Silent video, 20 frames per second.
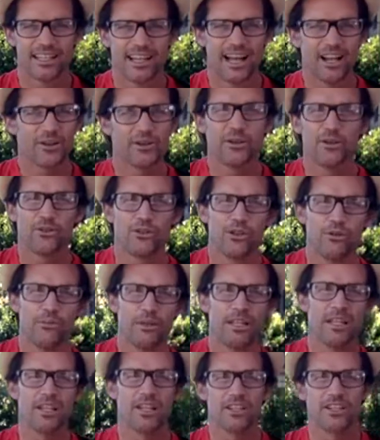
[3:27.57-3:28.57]
I don't know too
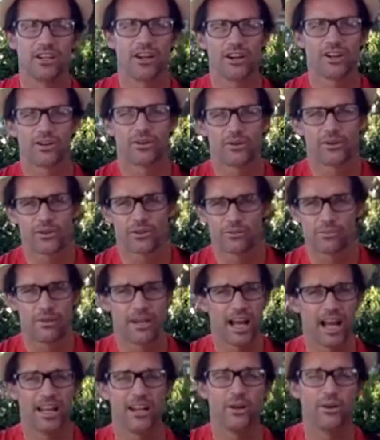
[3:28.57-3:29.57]
many guitar chords,
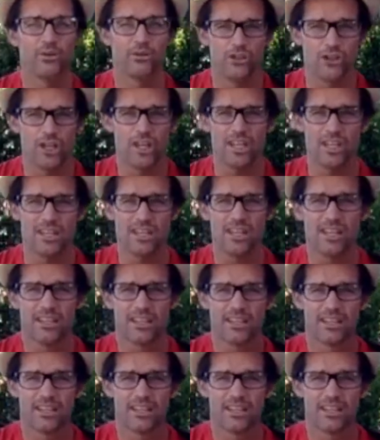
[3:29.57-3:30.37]
but I know G.